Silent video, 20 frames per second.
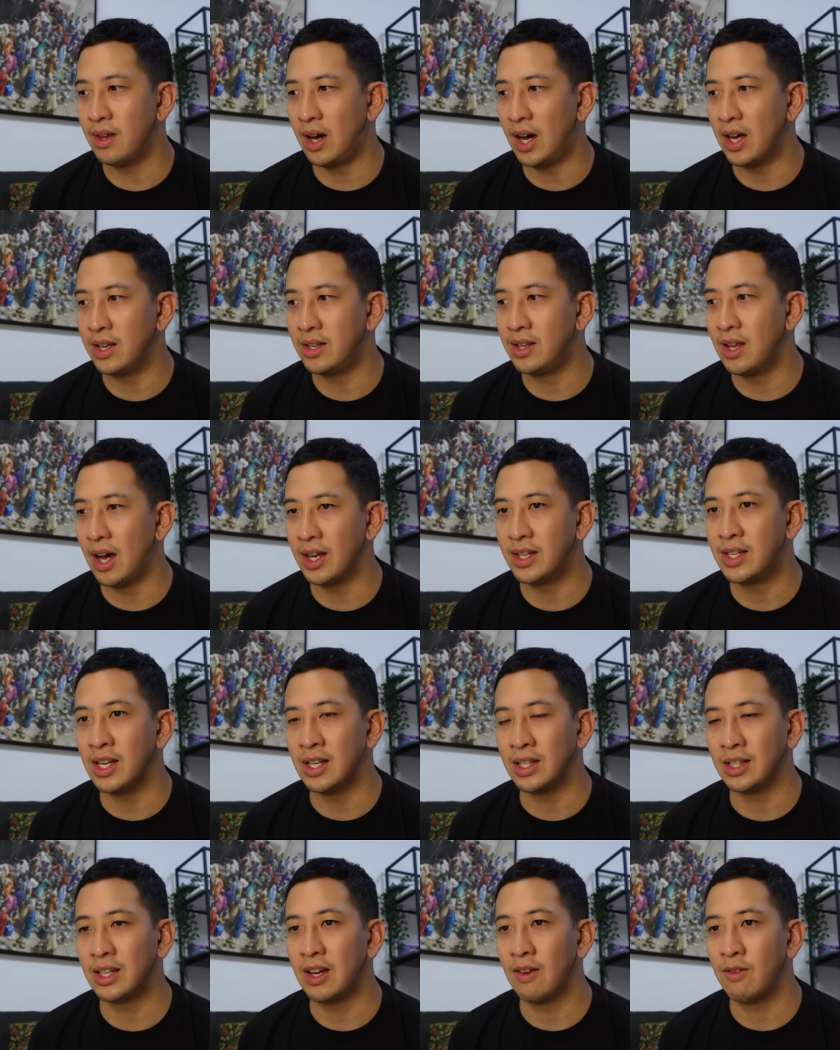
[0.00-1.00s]
I, I
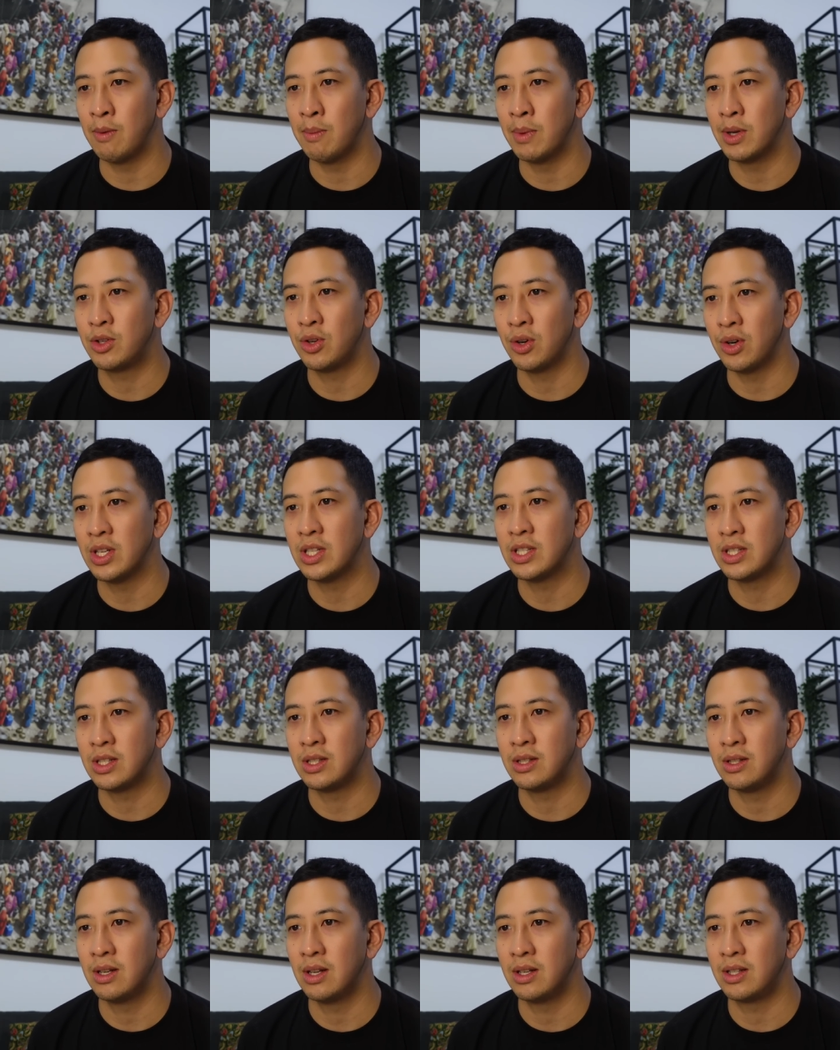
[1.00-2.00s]
didn't give them a choice,
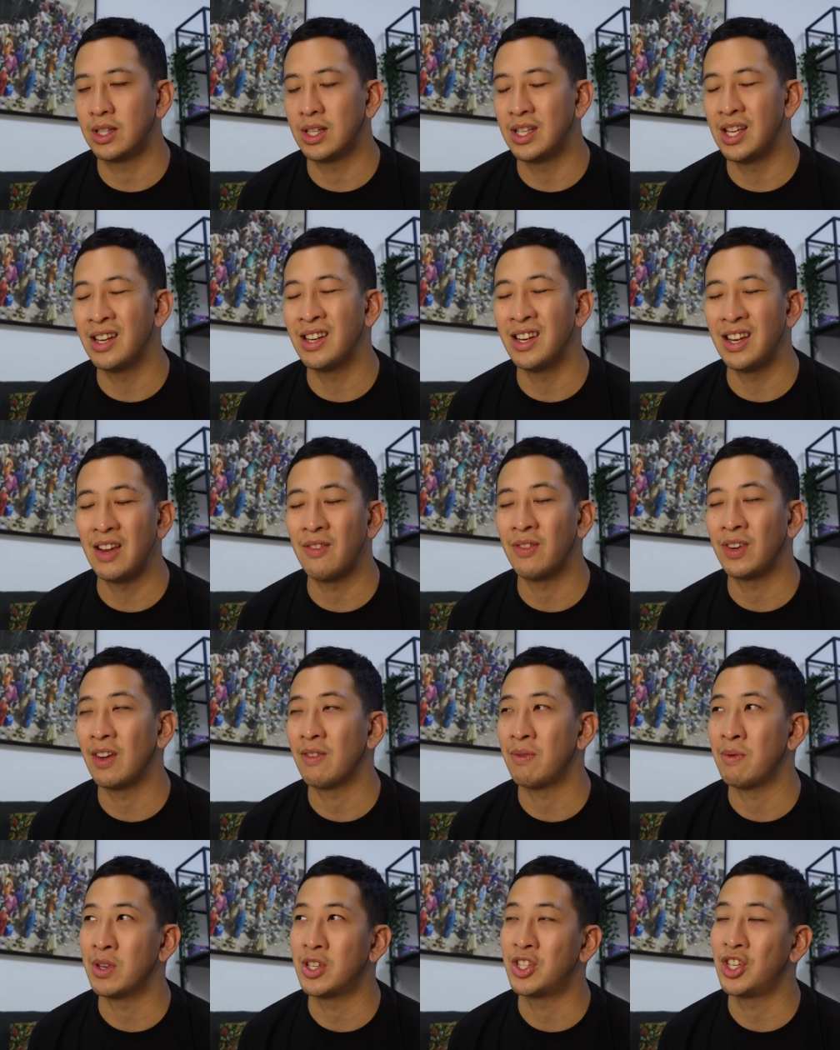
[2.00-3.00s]
didn't even
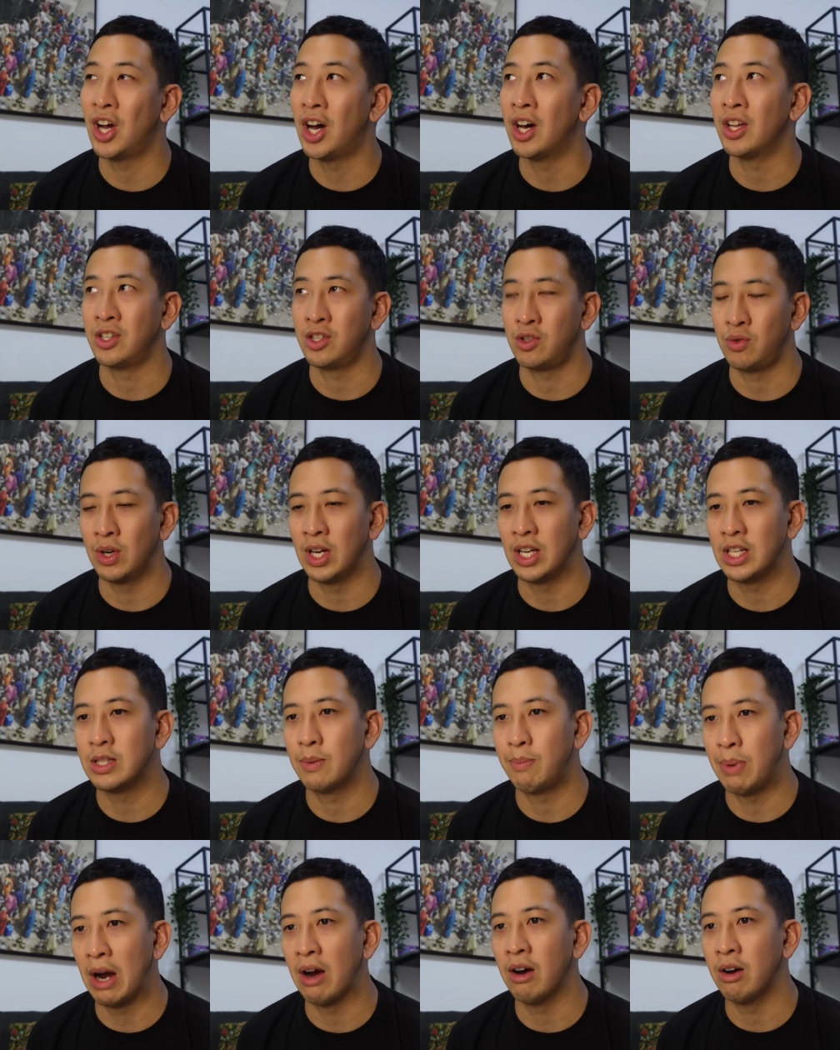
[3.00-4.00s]
give them the chance really
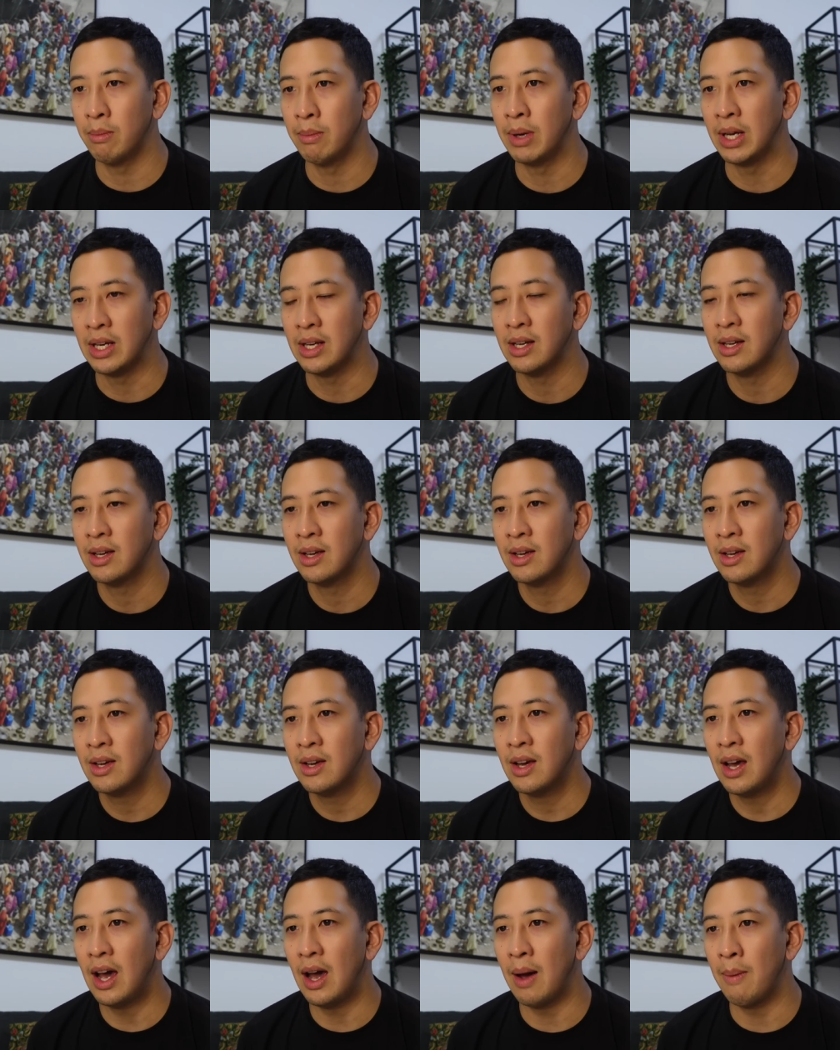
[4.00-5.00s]
to parent me
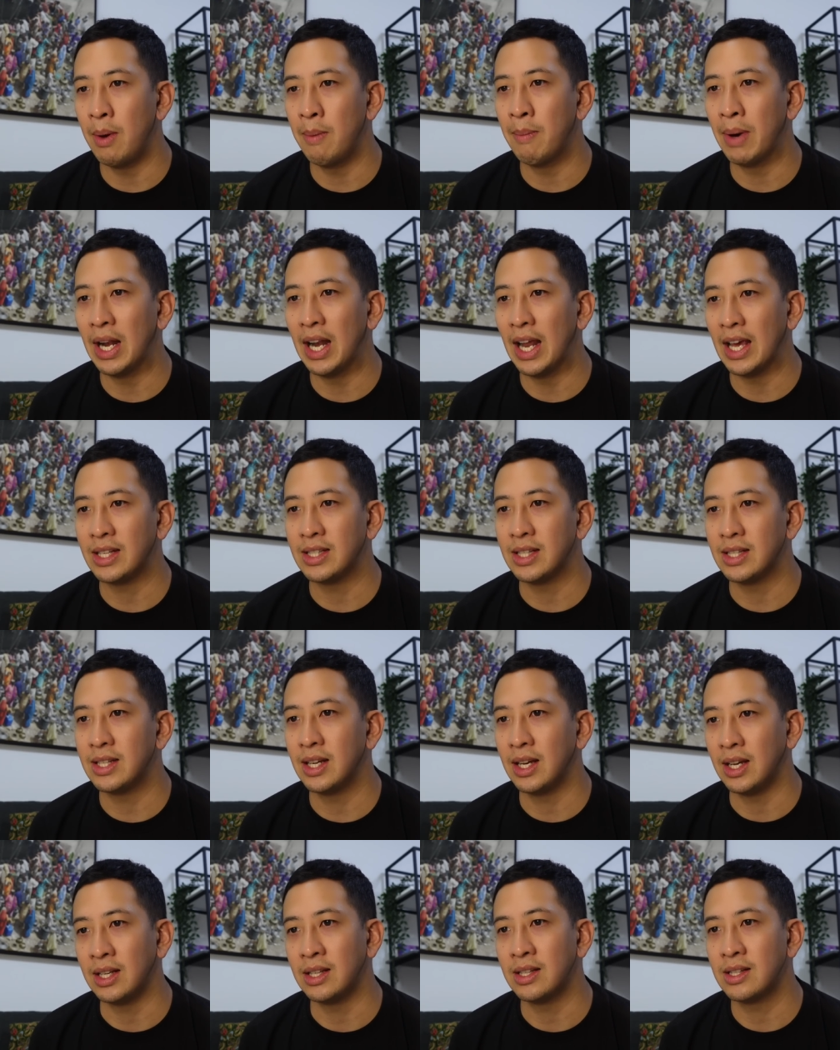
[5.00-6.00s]
um, in my later
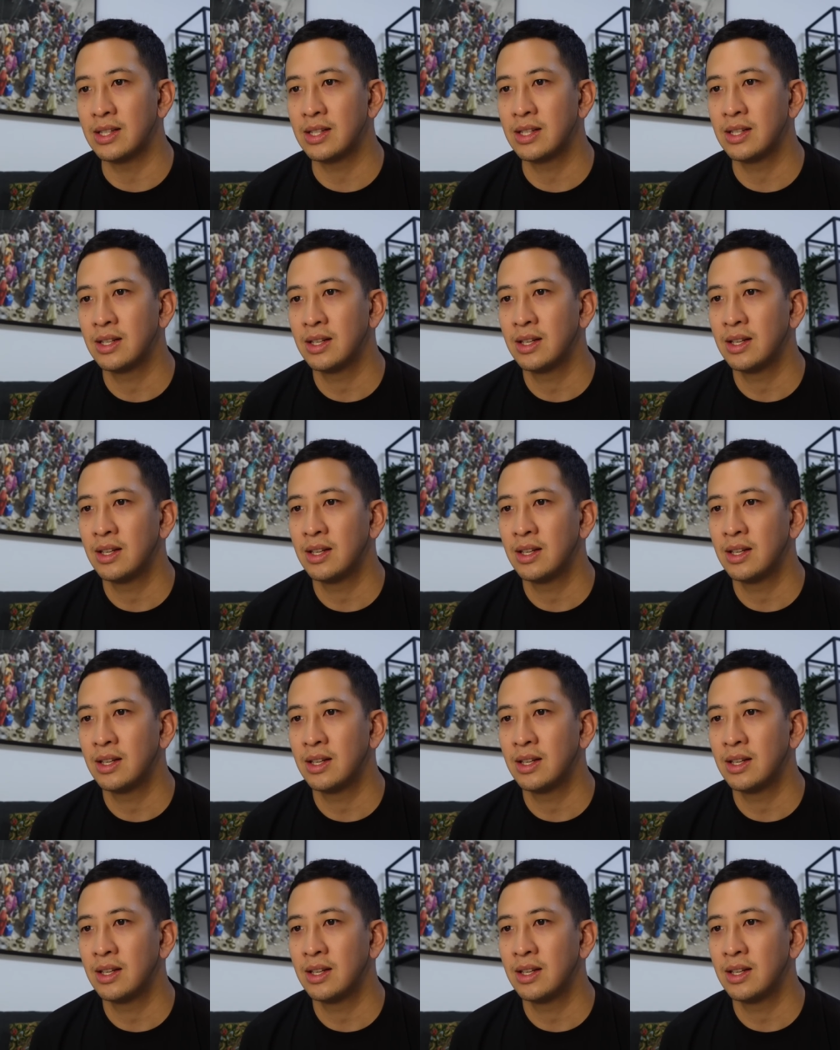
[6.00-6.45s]
teens